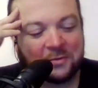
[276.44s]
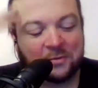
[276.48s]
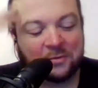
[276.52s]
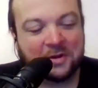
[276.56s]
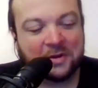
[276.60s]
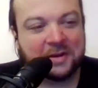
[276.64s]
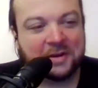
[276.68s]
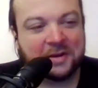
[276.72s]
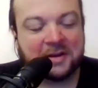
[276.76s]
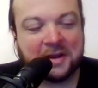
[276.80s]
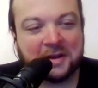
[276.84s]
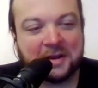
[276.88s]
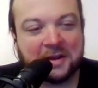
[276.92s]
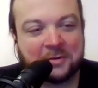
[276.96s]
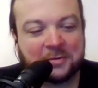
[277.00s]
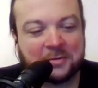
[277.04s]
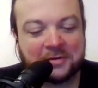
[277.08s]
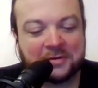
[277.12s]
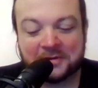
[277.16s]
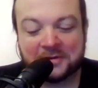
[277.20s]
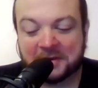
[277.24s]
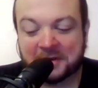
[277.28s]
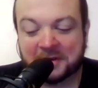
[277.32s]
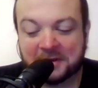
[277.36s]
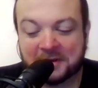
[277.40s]
when I
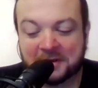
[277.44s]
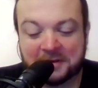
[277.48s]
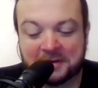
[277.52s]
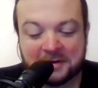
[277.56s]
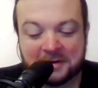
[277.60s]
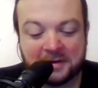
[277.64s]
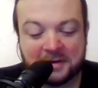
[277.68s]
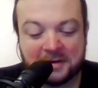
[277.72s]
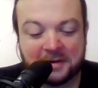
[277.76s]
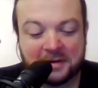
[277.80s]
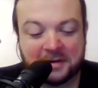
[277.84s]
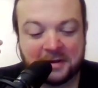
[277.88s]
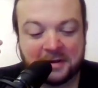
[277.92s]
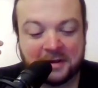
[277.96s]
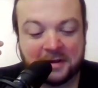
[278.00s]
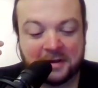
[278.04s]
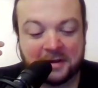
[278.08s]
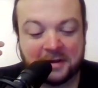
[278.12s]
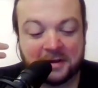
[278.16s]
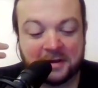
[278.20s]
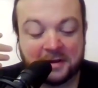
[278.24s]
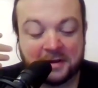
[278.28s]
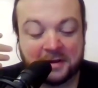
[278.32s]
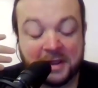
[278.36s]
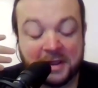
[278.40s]
was in
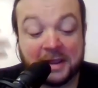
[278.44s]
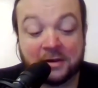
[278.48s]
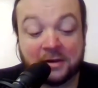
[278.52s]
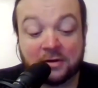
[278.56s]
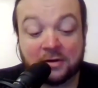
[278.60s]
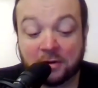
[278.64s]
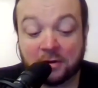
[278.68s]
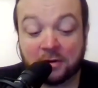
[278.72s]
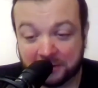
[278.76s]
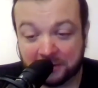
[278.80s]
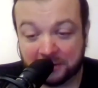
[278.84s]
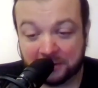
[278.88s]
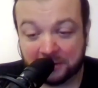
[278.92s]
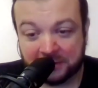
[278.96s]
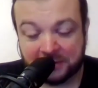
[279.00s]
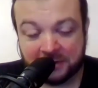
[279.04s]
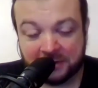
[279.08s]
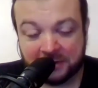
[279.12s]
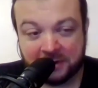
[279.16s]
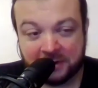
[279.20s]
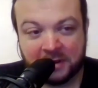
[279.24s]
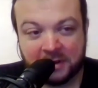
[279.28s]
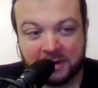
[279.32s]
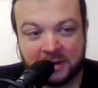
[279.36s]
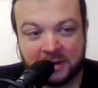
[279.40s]
a cult.